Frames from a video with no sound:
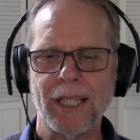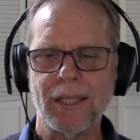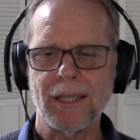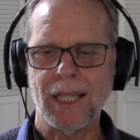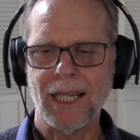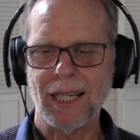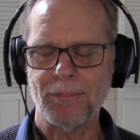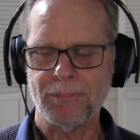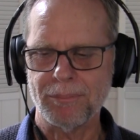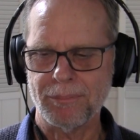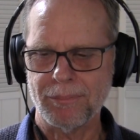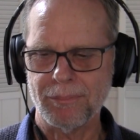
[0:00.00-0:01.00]
when
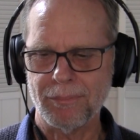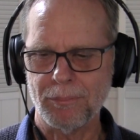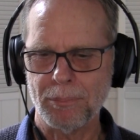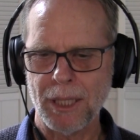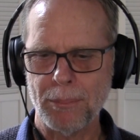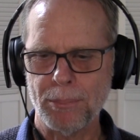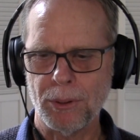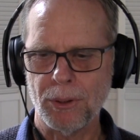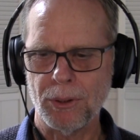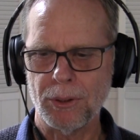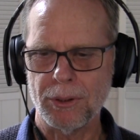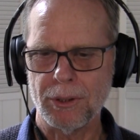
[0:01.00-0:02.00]

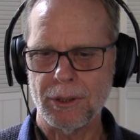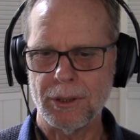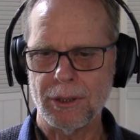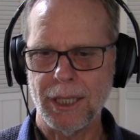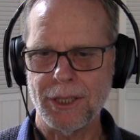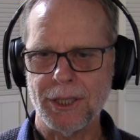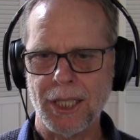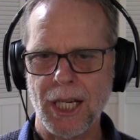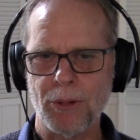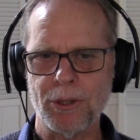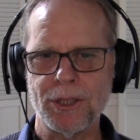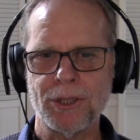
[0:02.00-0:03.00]
people need to
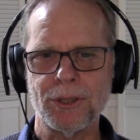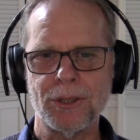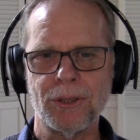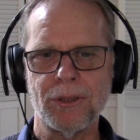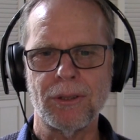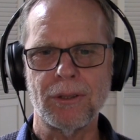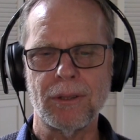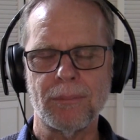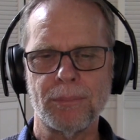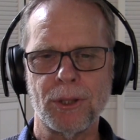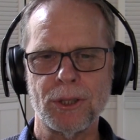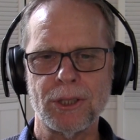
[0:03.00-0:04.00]
go into
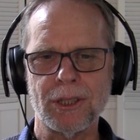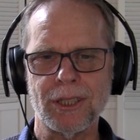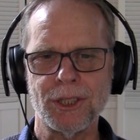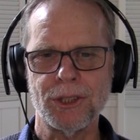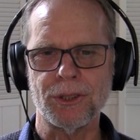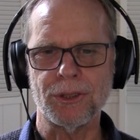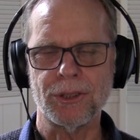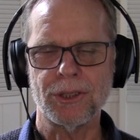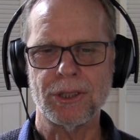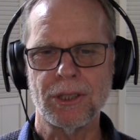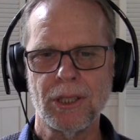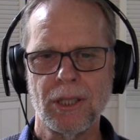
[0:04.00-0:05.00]
personal
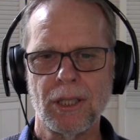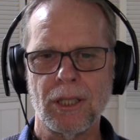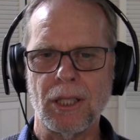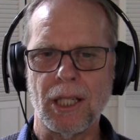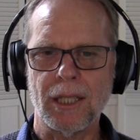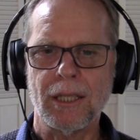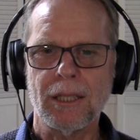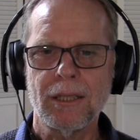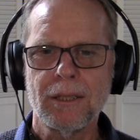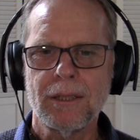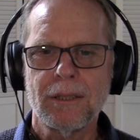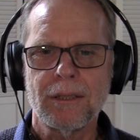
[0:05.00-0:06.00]
issues. Like,
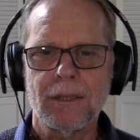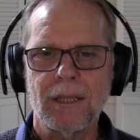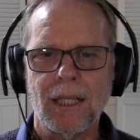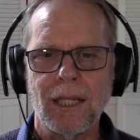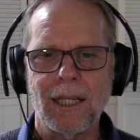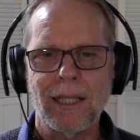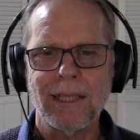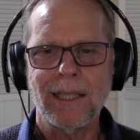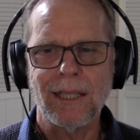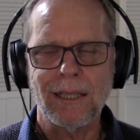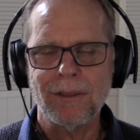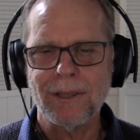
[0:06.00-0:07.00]

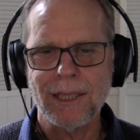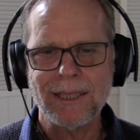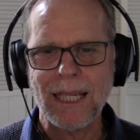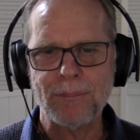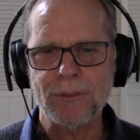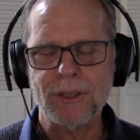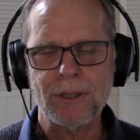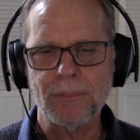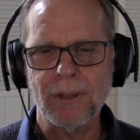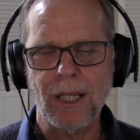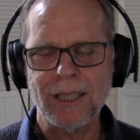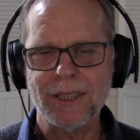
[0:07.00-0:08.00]
this happens
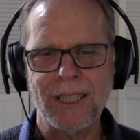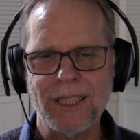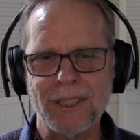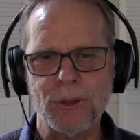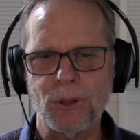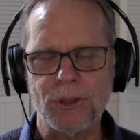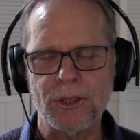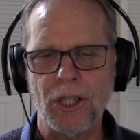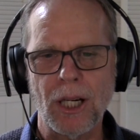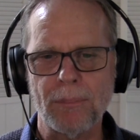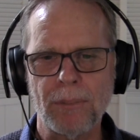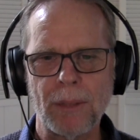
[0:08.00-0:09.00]
to me. I see this all the
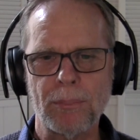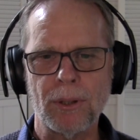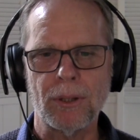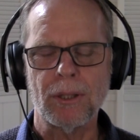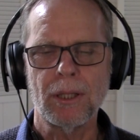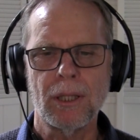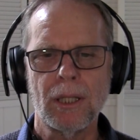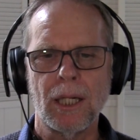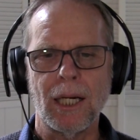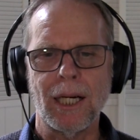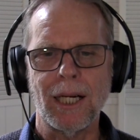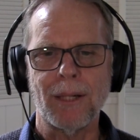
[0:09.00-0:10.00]
time. People
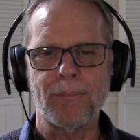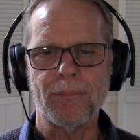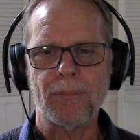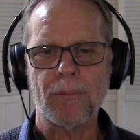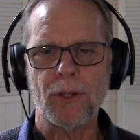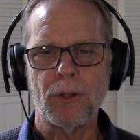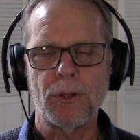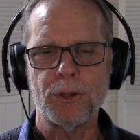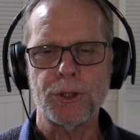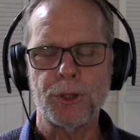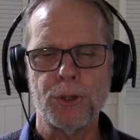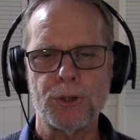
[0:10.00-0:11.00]

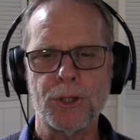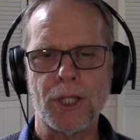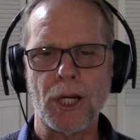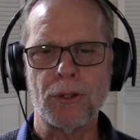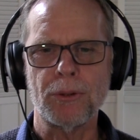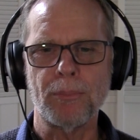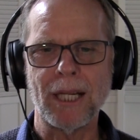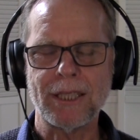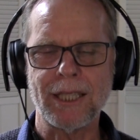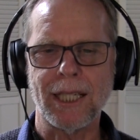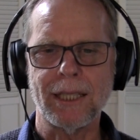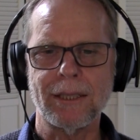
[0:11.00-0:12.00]
who choose to go and
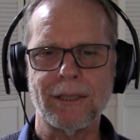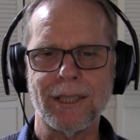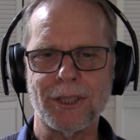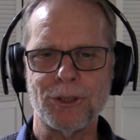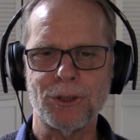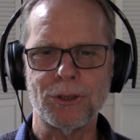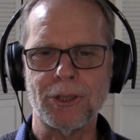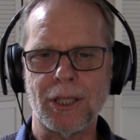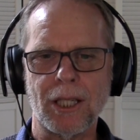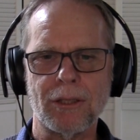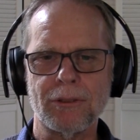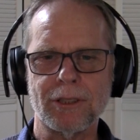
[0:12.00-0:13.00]
meditate, they choose
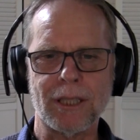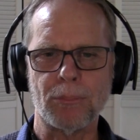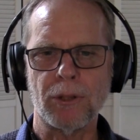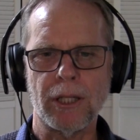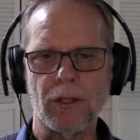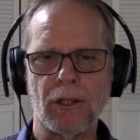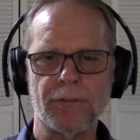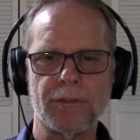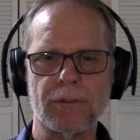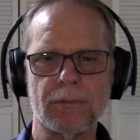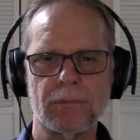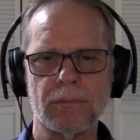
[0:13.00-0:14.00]
to go somewhere
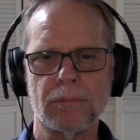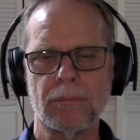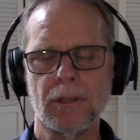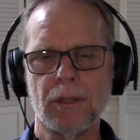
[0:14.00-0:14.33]
off and